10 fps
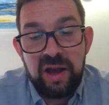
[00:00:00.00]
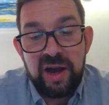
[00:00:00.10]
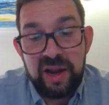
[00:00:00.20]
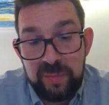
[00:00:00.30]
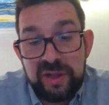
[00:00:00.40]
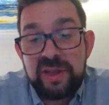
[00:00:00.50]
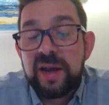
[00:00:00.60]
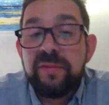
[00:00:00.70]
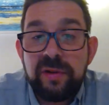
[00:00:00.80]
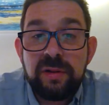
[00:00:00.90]
And I've been
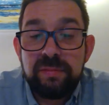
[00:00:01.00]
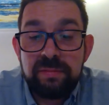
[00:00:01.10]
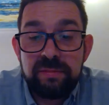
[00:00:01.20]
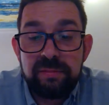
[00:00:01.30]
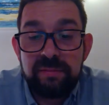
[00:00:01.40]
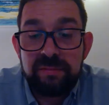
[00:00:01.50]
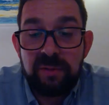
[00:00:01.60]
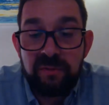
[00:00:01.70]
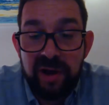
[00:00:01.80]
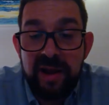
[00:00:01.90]
thankful
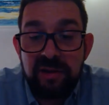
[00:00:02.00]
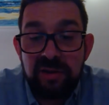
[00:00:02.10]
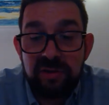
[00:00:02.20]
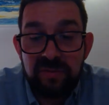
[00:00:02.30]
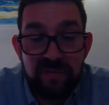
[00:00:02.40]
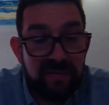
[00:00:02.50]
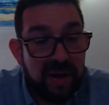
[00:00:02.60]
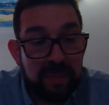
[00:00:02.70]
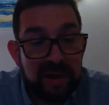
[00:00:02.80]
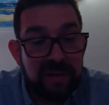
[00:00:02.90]
for friends and for
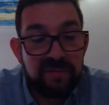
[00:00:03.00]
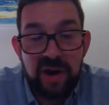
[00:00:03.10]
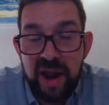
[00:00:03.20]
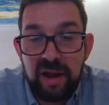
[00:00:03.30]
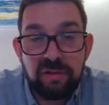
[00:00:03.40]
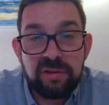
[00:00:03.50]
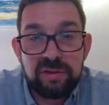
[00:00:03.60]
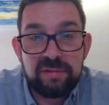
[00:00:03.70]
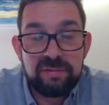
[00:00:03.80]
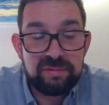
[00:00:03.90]
family and for
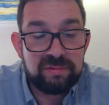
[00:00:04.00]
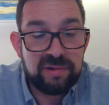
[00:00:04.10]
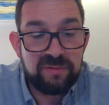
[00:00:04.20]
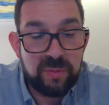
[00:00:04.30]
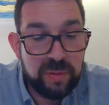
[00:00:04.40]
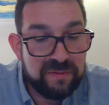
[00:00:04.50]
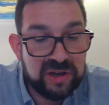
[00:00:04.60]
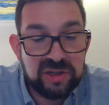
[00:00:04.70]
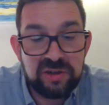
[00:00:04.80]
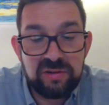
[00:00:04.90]
health and for
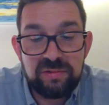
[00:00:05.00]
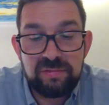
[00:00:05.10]
provision.